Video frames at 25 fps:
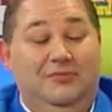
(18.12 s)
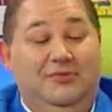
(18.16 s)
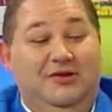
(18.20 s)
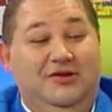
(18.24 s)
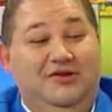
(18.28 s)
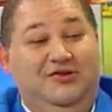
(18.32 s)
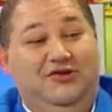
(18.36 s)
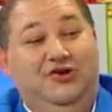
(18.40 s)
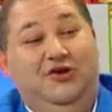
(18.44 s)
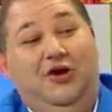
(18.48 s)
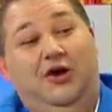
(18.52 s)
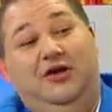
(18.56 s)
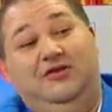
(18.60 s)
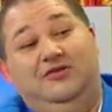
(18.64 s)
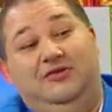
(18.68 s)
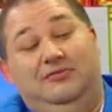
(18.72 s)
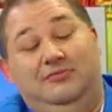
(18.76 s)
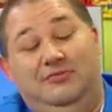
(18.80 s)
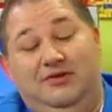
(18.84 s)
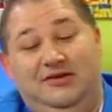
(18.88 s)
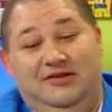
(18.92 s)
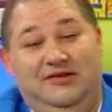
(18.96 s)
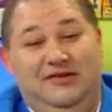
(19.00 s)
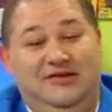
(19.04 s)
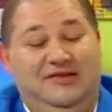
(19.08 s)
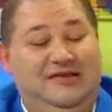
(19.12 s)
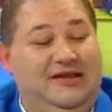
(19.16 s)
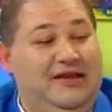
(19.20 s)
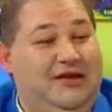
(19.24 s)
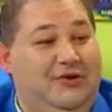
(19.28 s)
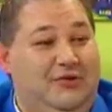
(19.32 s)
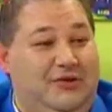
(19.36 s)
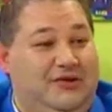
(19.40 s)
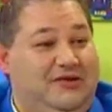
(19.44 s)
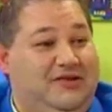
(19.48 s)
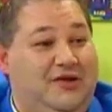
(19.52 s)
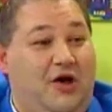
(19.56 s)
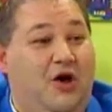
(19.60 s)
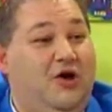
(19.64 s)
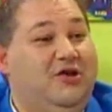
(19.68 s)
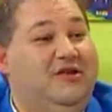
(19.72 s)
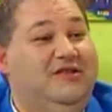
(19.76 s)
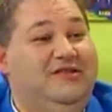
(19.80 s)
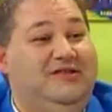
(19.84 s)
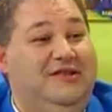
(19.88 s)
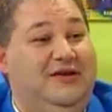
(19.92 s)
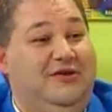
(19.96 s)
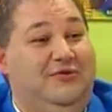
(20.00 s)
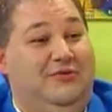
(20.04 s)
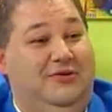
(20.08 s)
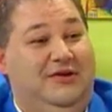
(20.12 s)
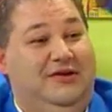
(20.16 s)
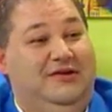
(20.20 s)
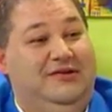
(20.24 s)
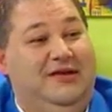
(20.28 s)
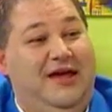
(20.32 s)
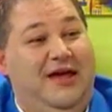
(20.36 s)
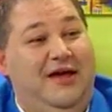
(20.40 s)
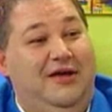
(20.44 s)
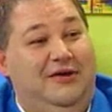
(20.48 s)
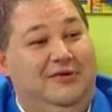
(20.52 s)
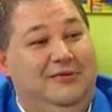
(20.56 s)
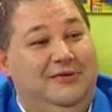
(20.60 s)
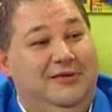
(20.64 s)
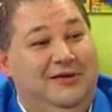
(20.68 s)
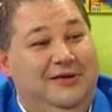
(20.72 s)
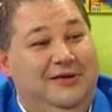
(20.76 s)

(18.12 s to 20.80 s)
them because you guys it's a secret. It's the hottest secret in town.